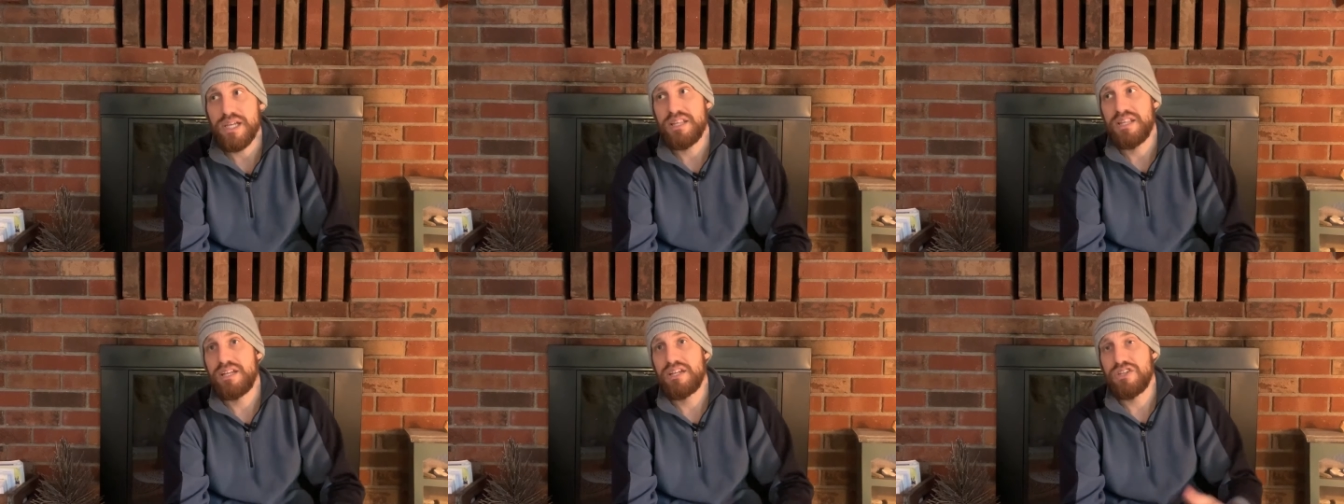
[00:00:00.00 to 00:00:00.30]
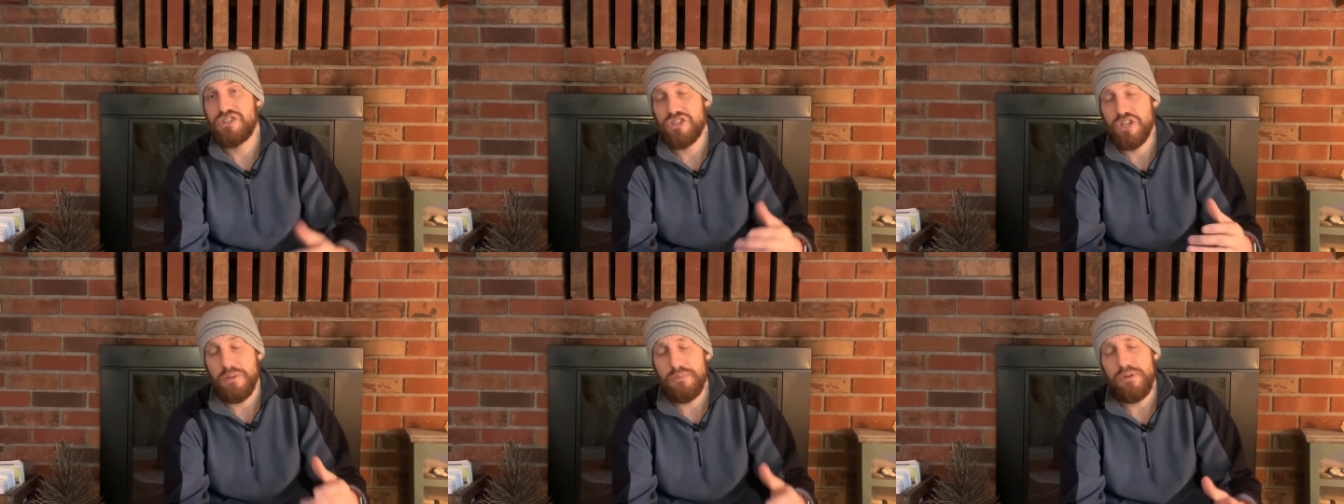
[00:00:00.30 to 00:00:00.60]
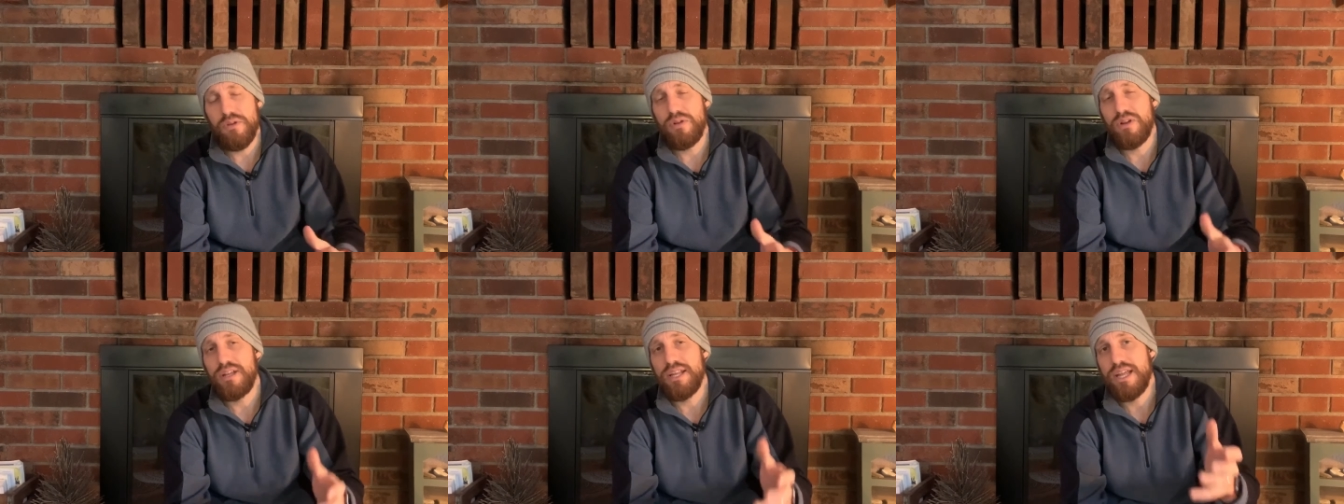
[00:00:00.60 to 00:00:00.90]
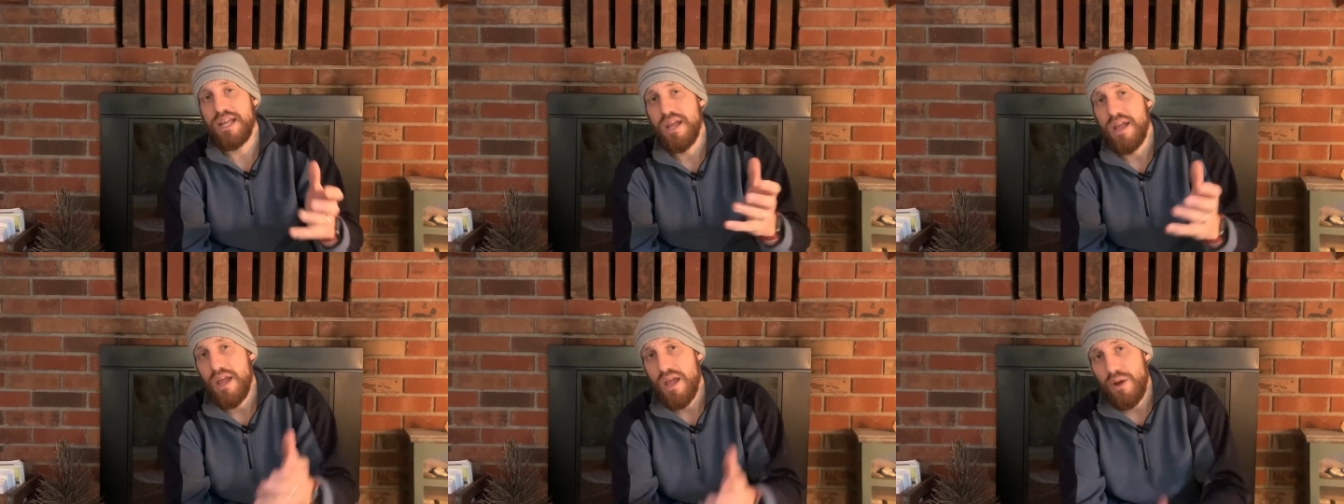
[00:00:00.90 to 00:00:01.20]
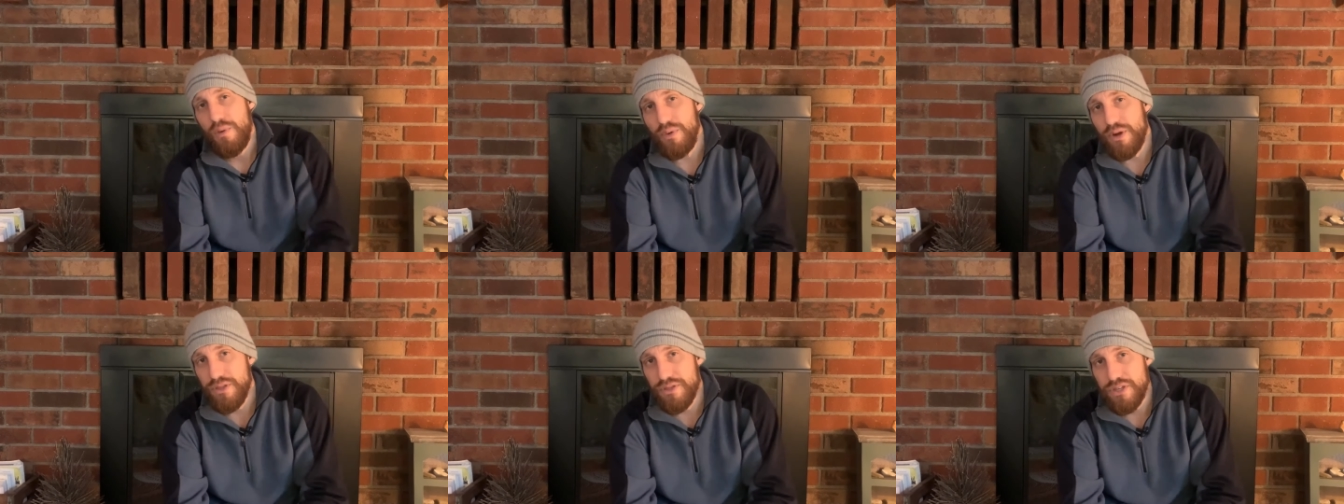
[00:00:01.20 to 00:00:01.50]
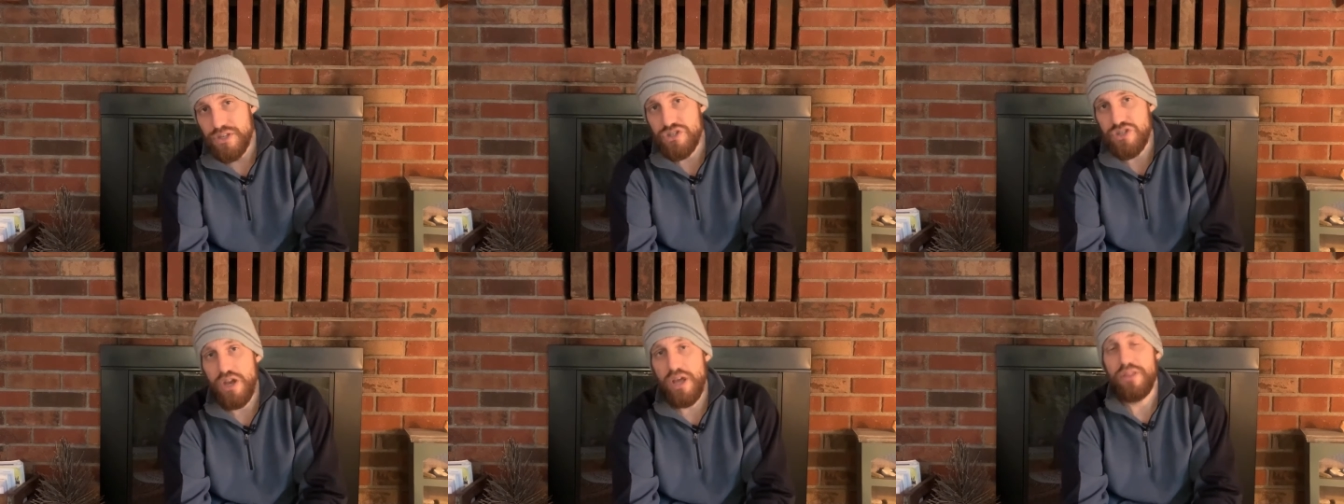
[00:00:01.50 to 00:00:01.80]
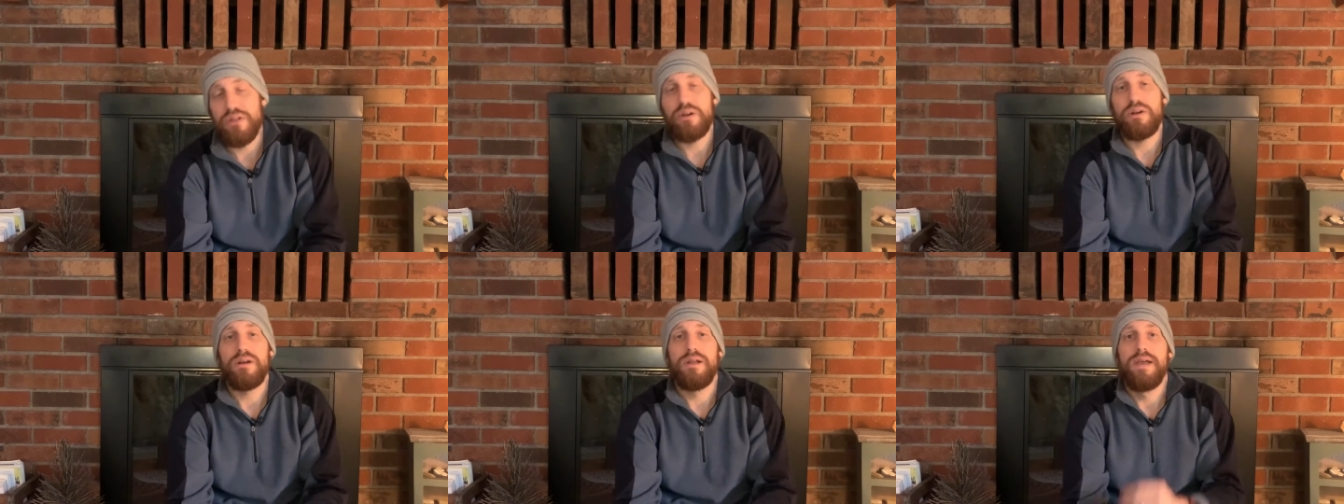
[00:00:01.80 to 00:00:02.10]
and then it's community with each
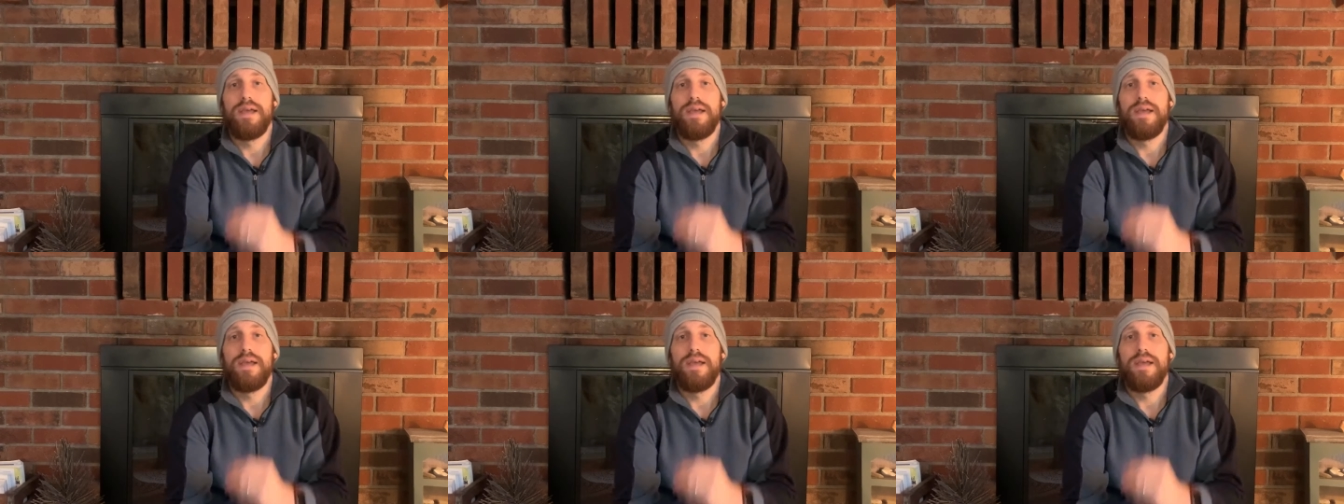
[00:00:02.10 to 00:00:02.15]
other,